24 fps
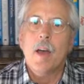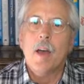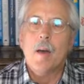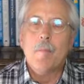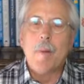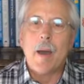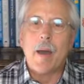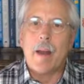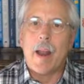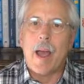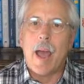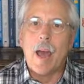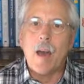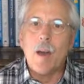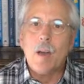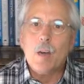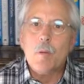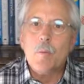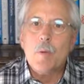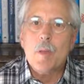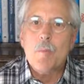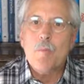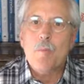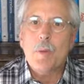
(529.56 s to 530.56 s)
about how
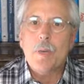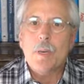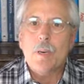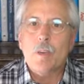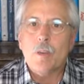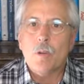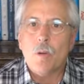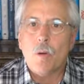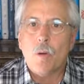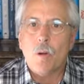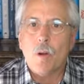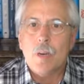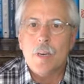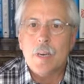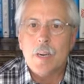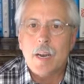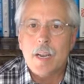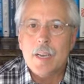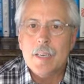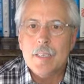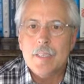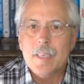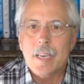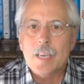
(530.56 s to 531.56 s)
do we build
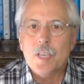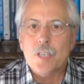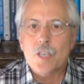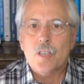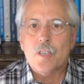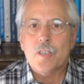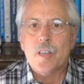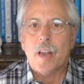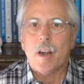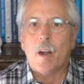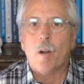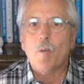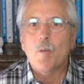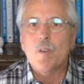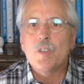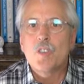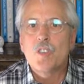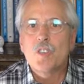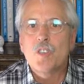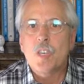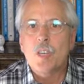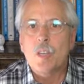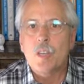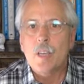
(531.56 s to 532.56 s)
organizations that are
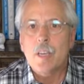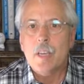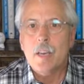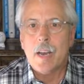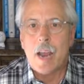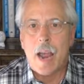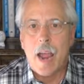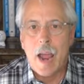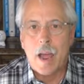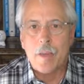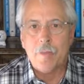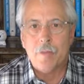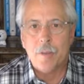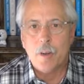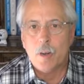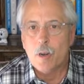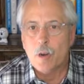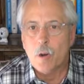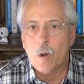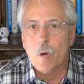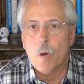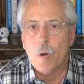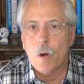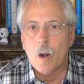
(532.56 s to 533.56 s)
resilient at their
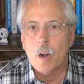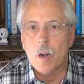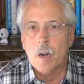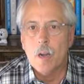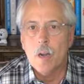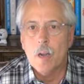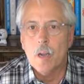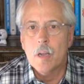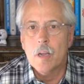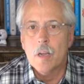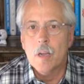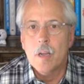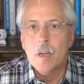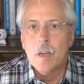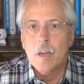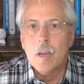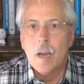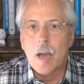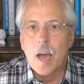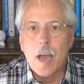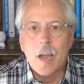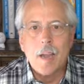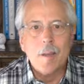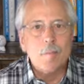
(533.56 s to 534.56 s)
core.
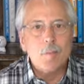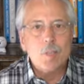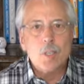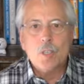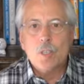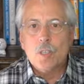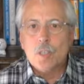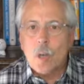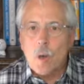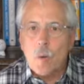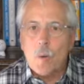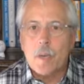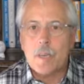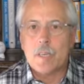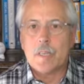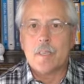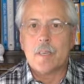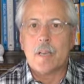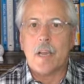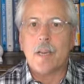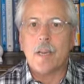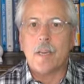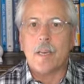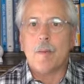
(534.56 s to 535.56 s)
I am so
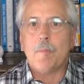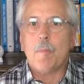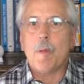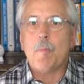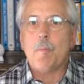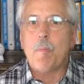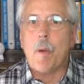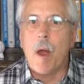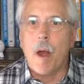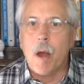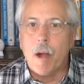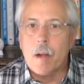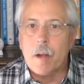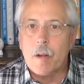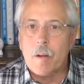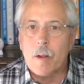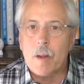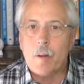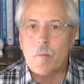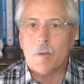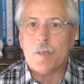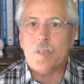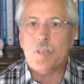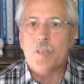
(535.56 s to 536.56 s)
excited to be
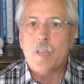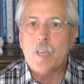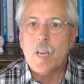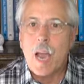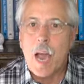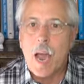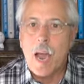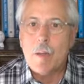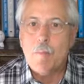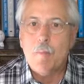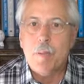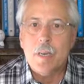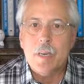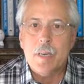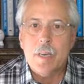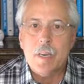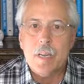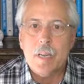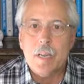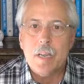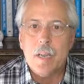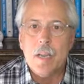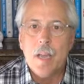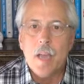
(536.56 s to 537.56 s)
partnering with
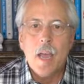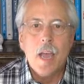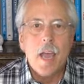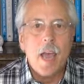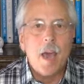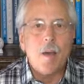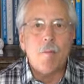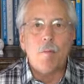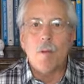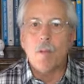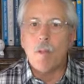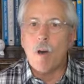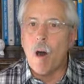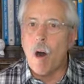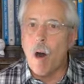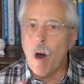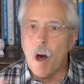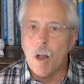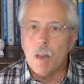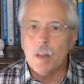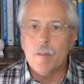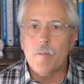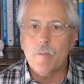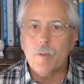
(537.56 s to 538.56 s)
CIPD and with
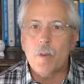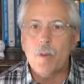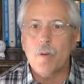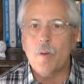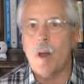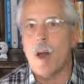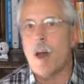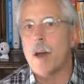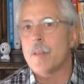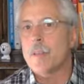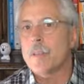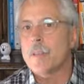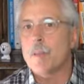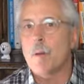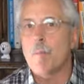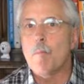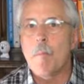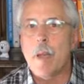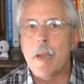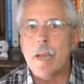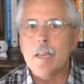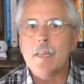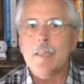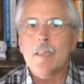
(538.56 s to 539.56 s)
all of you on this
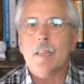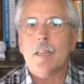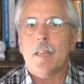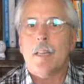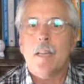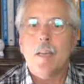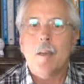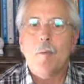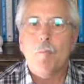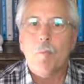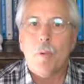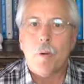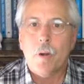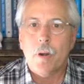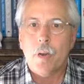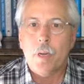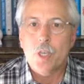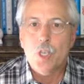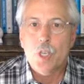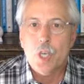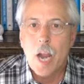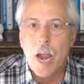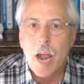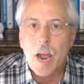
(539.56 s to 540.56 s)
amazingly important
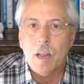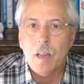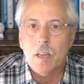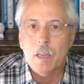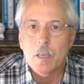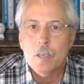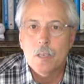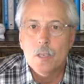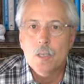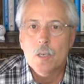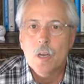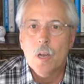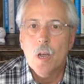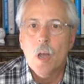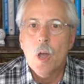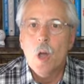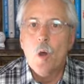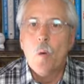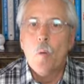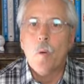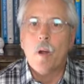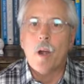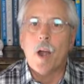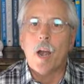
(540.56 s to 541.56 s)
challenge,
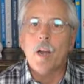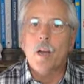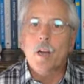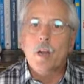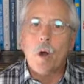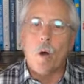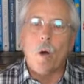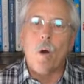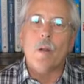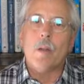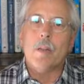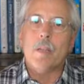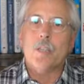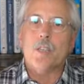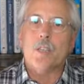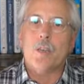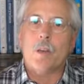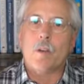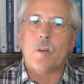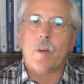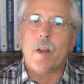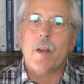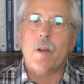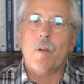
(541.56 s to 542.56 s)
where our goal is to
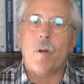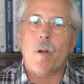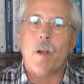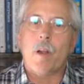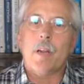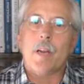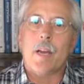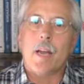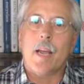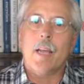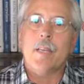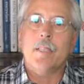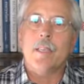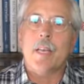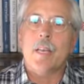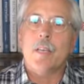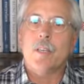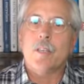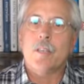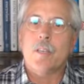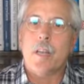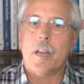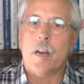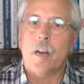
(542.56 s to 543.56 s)
create
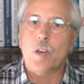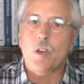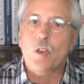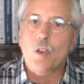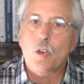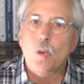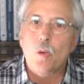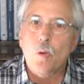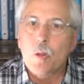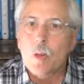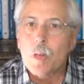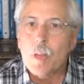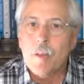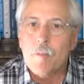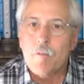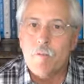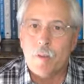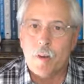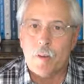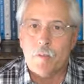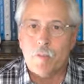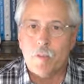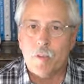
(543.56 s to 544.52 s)
organizations that are truly fit